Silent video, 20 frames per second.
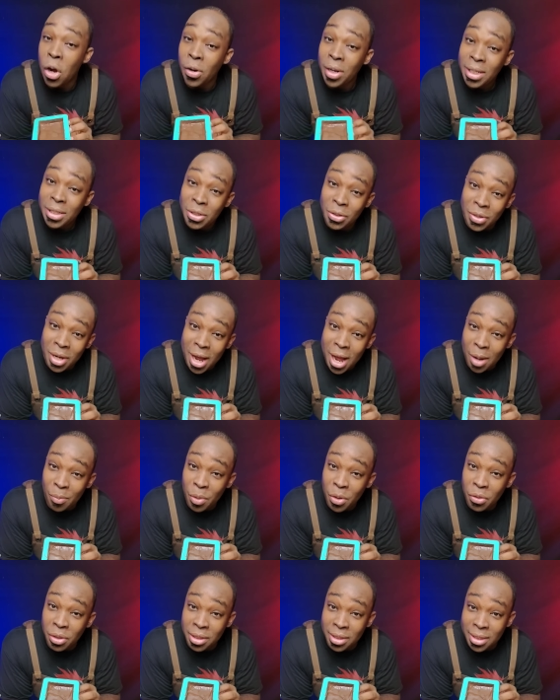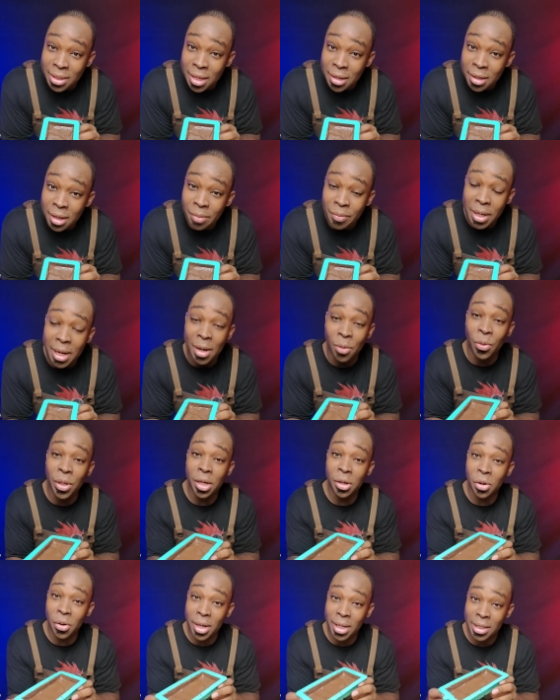All right, so now our mold is set up and we
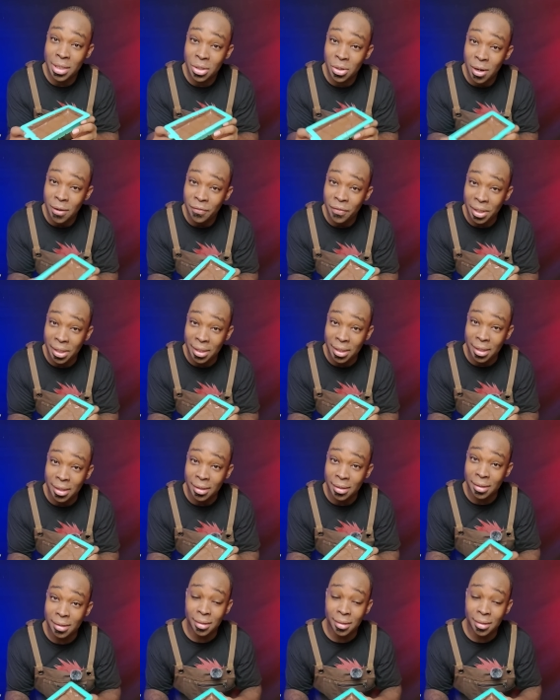can go ahead and start filling it.